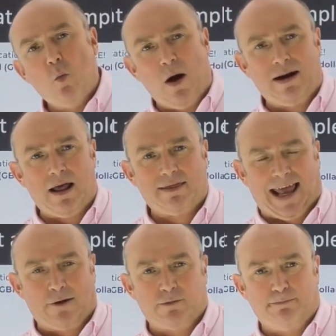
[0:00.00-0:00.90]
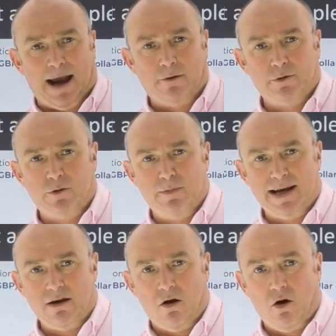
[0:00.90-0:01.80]
£1,000 with
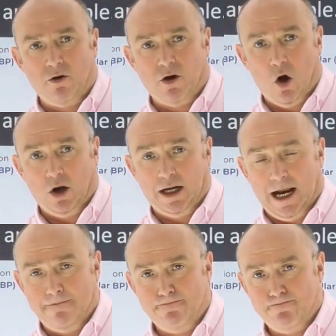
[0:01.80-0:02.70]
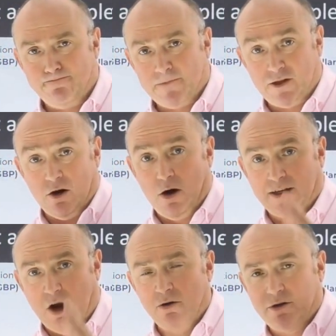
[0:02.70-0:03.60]
me on holiday. So I
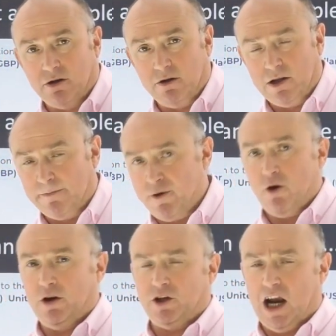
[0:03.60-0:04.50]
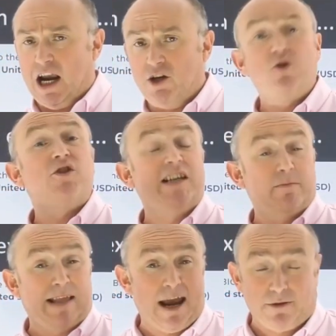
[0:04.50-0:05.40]
go to the Bureau de Change, you see
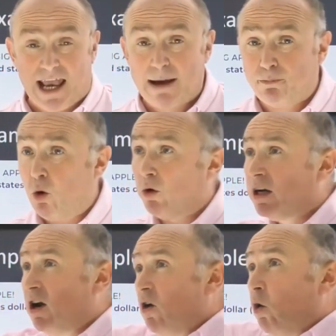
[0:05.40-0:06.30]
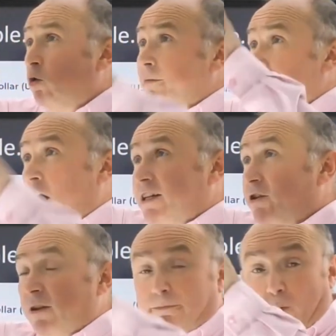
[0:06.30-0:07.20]
them there at the airport, all the prices
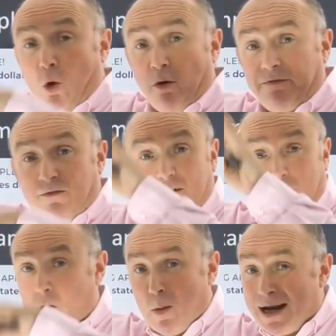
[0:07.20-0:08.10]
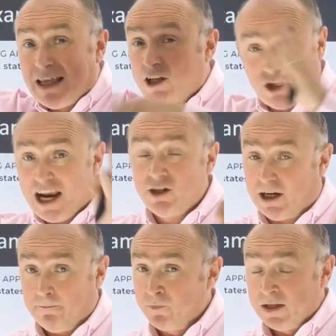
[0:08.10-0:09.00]
on the board flickering away, they're
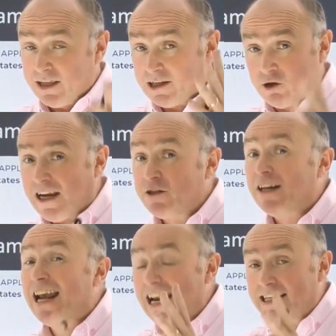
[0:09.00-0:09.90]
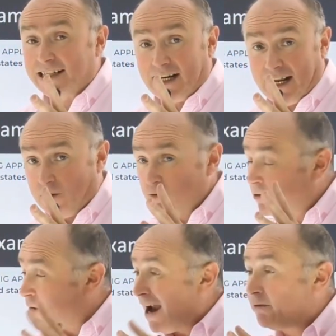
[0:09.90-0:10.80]
changing. They're changing instantly
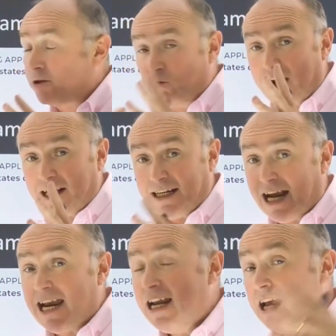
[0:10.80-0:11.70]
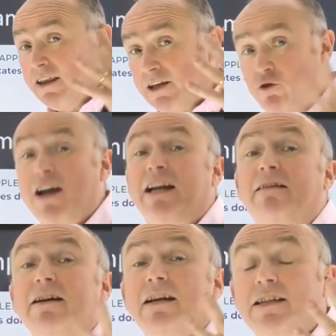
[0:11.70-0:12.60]
throughout the trading day. They're
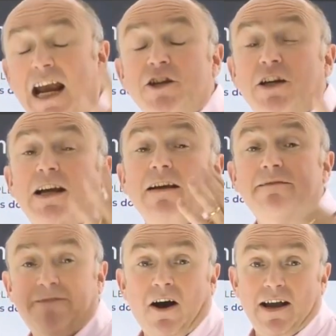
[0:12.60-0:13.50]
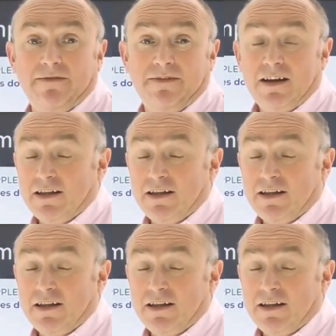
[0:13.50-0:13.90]
changing 5